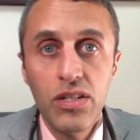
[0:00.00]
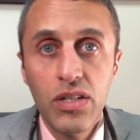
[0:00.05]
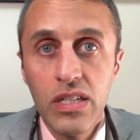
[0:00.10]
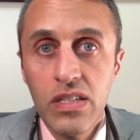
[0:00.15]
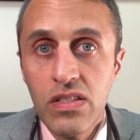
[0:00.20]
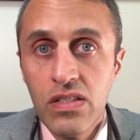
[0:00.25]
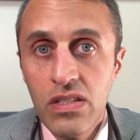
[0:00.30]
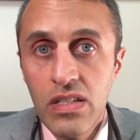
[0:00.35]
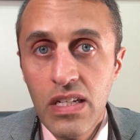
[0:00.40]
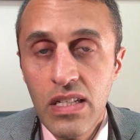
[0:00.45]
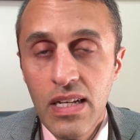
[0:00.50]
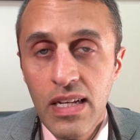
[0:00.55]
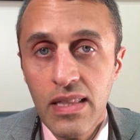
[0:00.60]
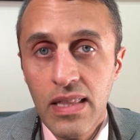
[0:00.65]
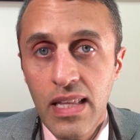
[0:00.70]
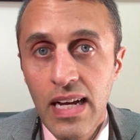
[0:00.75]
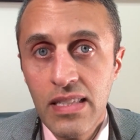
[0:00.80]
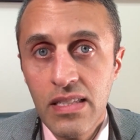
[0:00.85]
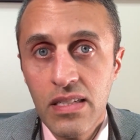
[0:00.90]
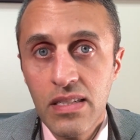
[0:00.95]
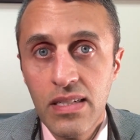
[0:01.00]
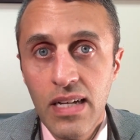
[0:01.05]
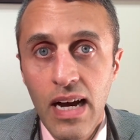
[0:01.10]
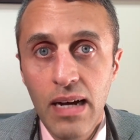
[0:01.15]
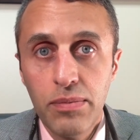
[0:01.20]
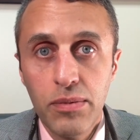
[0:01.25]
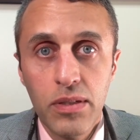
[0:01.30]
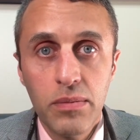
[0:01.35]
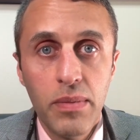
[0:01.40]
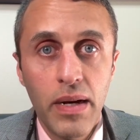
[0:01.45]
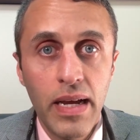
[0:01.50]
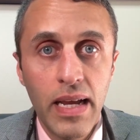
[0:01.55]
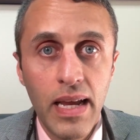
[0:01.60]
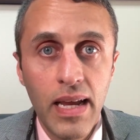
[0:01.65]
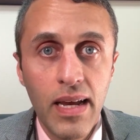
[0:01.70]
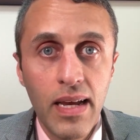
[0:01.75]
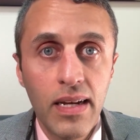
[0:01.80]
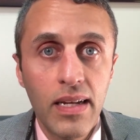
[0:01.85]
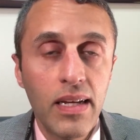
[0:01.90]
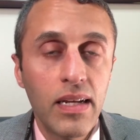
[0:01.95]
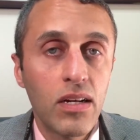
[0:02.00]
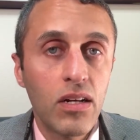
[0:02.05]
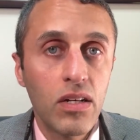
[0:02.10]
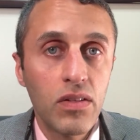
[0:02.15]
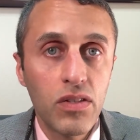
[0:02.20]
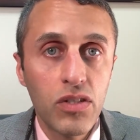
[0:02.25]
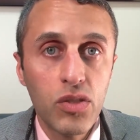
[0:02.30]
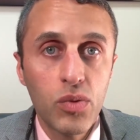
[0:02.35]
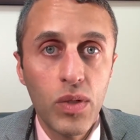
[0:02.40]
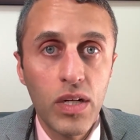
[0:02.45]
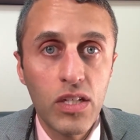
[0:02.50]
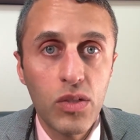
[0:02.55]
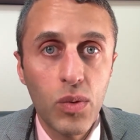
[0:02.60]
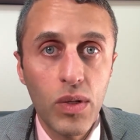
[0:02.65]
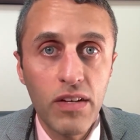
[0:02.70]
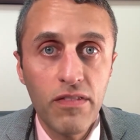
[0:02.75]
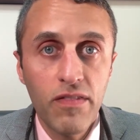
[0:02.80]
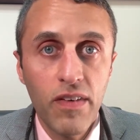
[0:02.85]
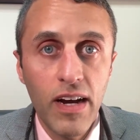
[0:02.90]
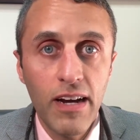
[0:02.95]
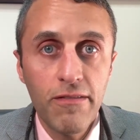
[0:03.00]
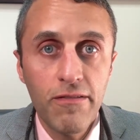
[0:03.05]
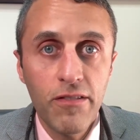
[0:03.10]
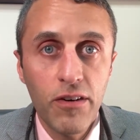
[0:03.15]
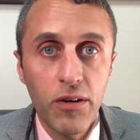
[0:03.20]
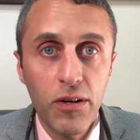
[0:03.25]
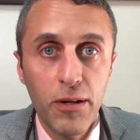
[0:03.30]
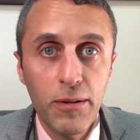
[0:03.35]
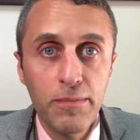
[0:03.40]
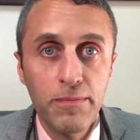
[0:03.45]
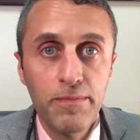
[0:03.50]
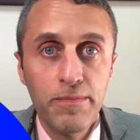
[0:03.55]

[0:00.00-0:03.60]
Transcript: you can see that that's adopted by Anne here in this 2025 photo.